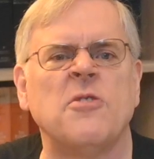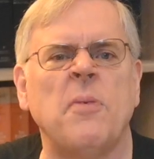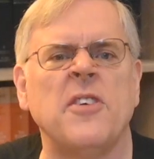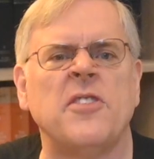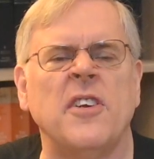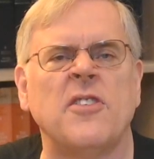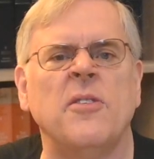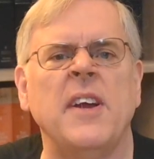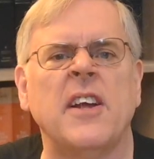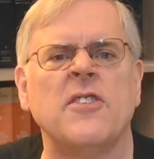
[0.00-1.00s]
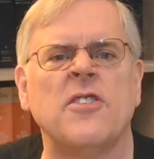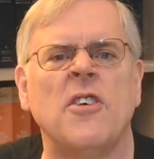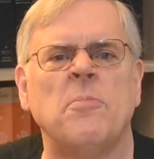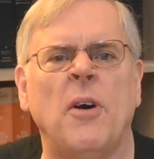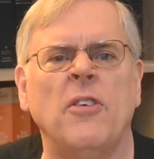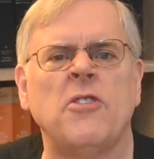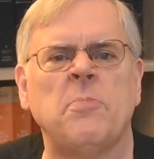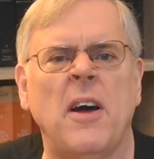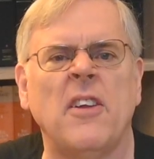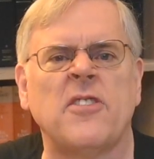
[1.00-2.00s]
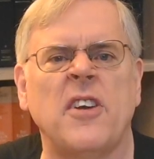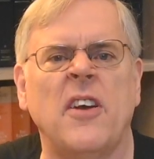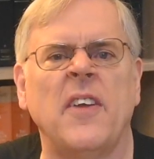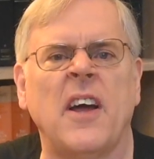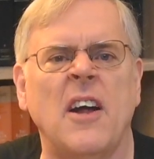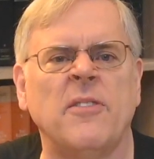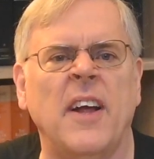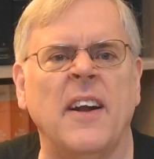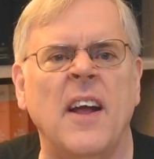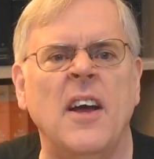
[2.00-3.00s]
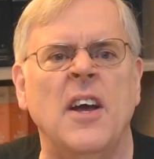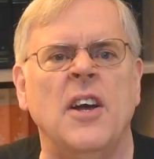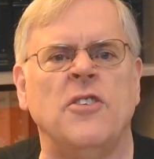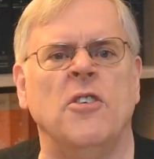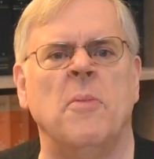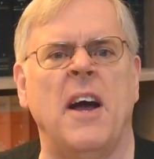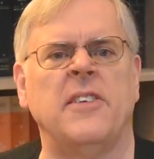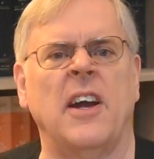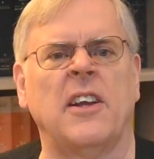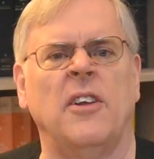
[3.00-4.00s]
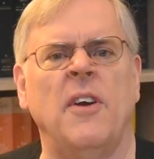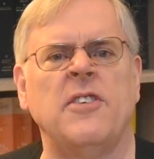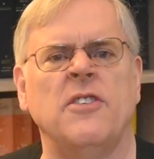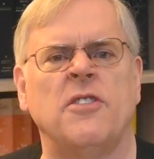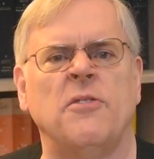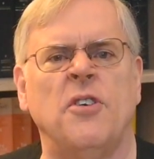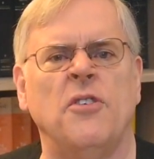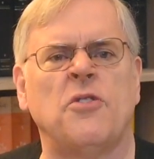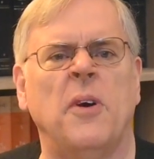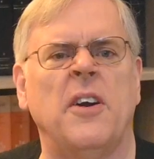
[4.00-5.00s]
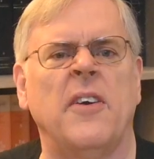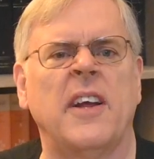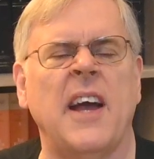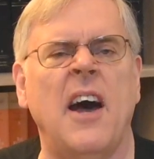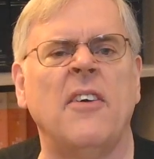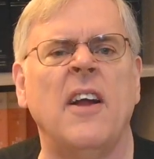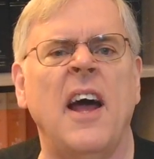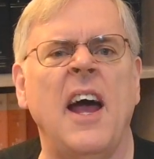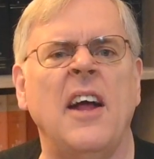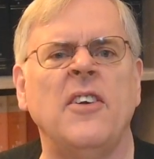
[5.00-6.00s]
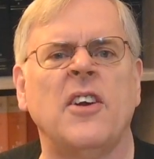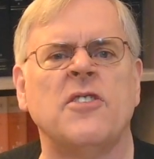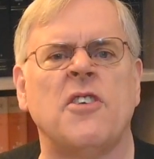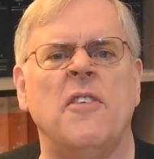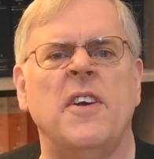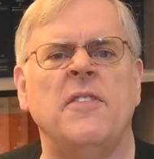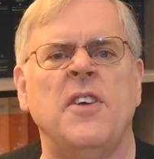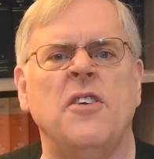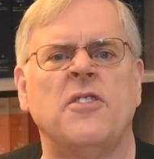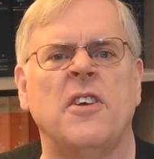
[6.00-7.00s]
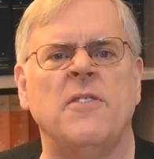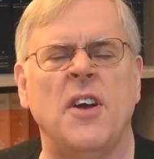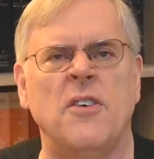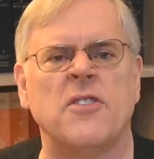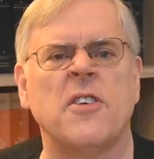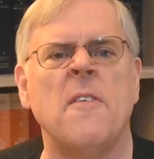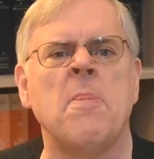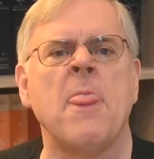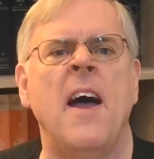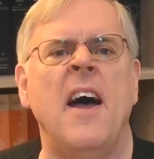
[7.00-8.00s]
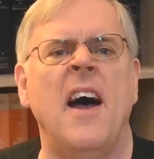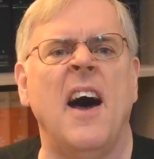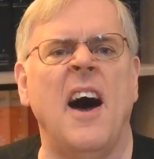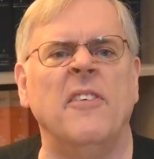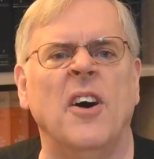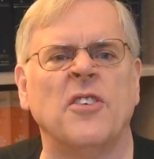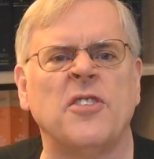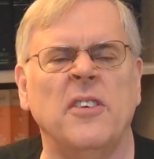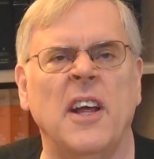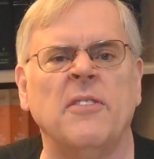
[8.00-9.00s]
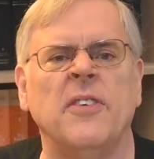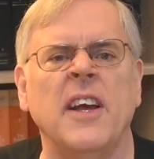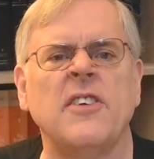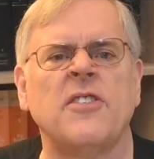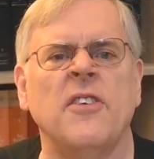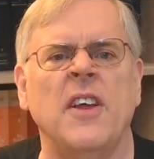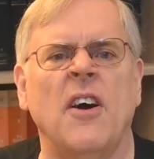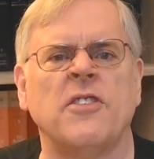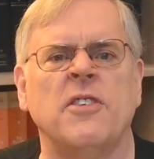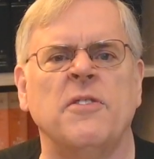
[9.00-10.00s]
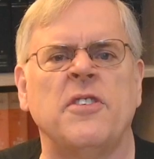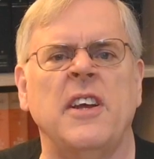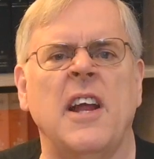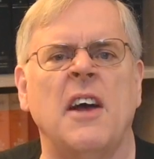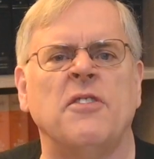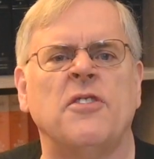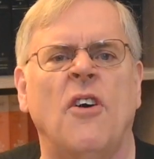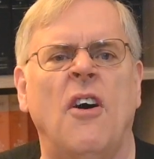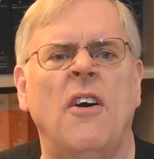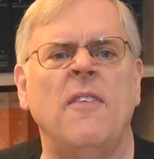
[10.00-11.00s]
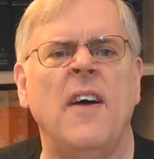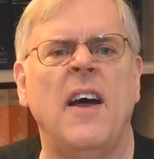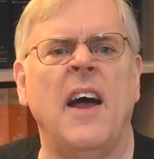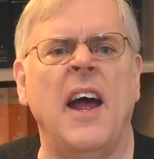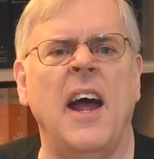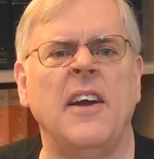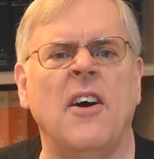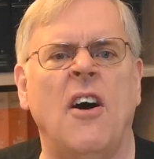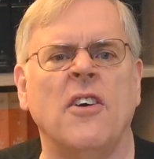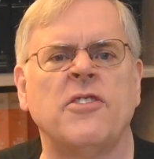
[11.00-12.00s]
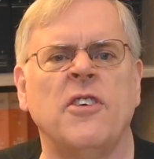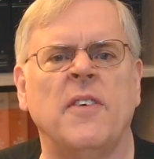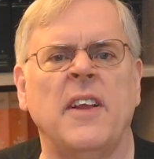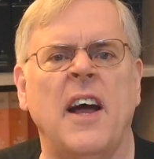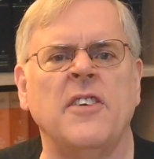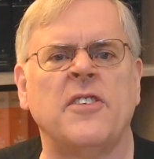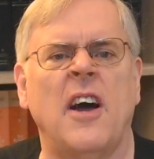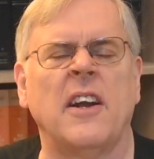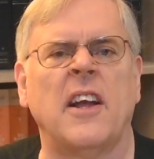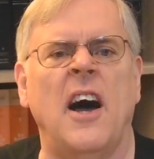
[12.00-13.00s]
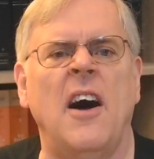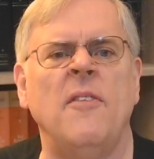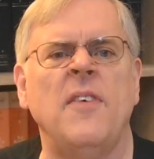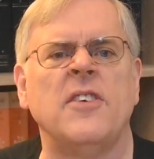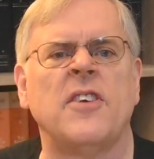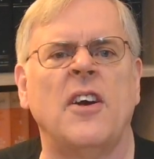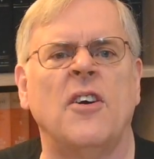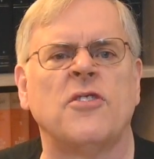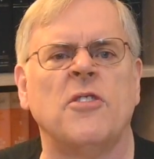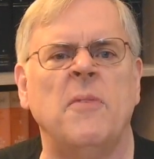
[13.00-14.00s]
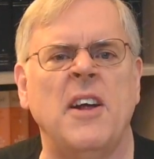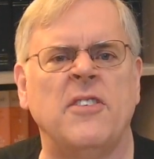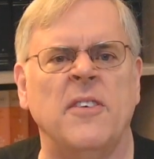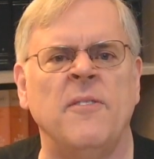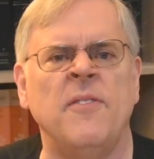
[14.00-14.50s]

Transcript: president to reconsider Polish policy on the conflict, to my Declarations of Truth Twitter account, and to Conservative News and Views. I've also left links to the awesome CNAV Store and to rsuperlines.com, as I also mentioned.